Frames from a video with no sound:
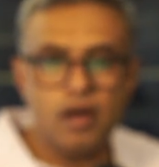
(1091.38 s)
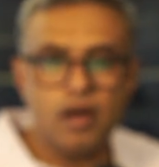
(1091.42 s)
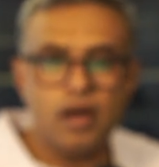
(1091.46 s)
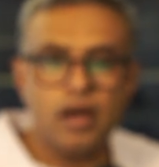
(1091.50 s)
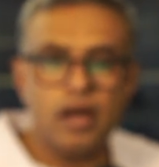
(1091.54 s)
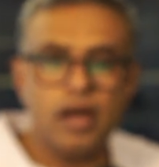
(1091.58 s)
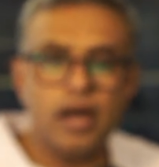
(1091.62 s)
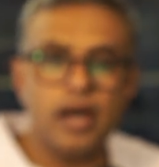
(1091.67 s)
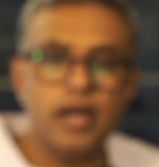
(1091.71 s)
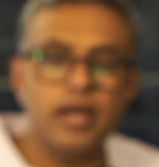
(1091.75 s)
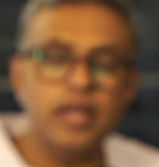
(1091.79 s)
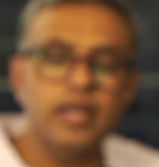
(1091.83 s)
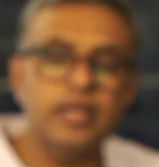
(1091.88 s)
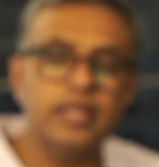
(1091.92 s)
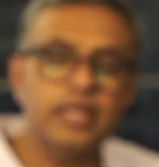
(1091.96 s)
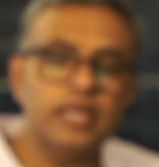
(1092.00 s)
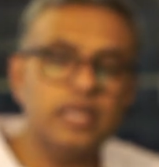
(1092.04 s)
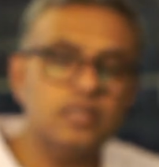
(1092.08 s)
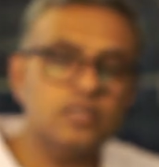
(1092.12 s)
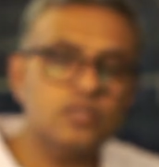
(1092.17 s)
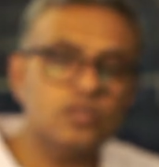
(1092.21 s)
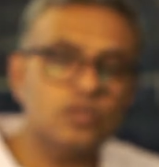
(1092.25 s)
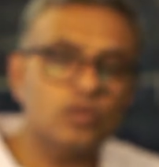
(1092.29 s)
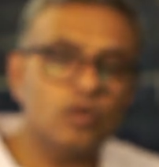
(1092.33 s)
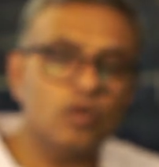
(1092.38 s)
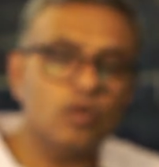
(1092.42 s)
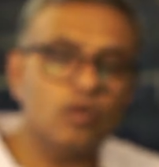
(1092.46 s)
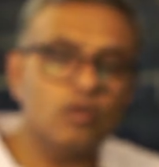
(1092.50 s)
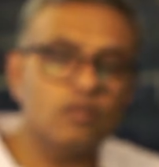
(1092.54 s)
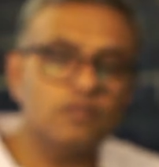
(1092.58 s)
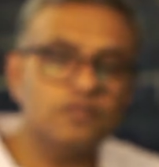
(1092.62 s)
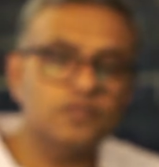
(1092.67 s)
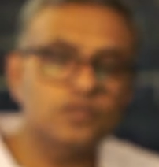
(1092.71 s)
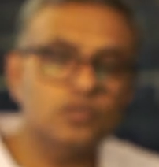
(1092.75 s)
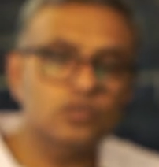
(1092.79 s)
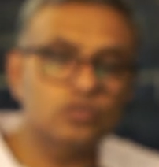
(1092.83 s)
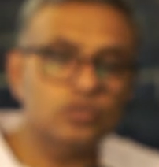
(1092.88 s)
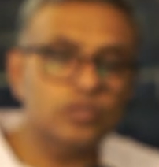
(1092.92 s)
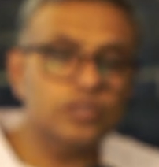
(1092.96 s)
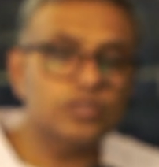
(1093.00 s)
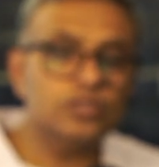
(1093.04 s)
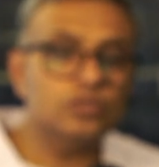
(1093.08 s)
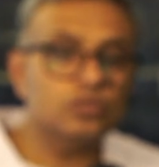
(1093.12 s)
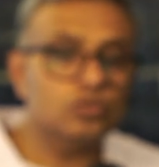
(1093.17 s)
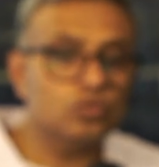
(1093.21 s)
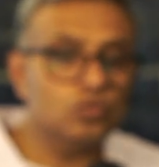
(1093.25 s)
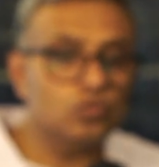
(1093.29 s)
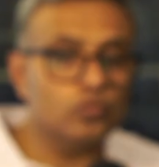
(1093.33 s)
And in case of
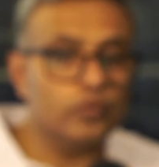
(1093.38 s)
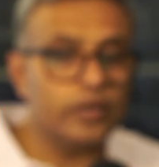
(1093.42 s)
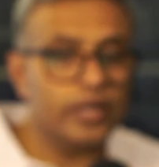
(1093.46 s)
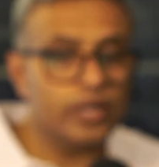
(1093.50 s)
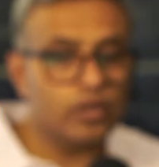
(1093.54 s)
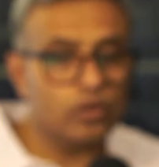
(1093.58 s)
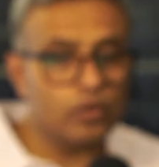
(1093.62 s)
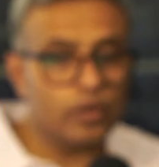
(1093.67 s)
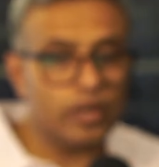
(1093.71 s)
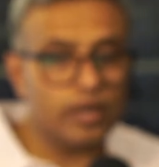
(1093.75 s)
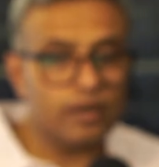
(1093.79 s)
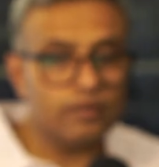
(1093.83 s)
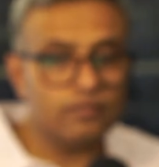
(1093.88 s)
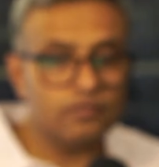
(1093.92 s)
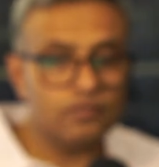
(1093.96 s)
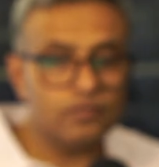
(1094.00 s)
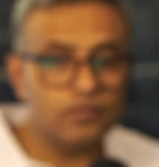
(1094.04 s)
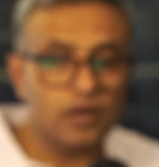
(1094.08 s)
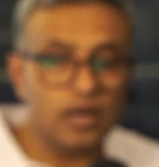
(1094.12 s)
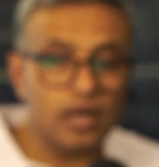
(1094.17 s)
situation 2 where you have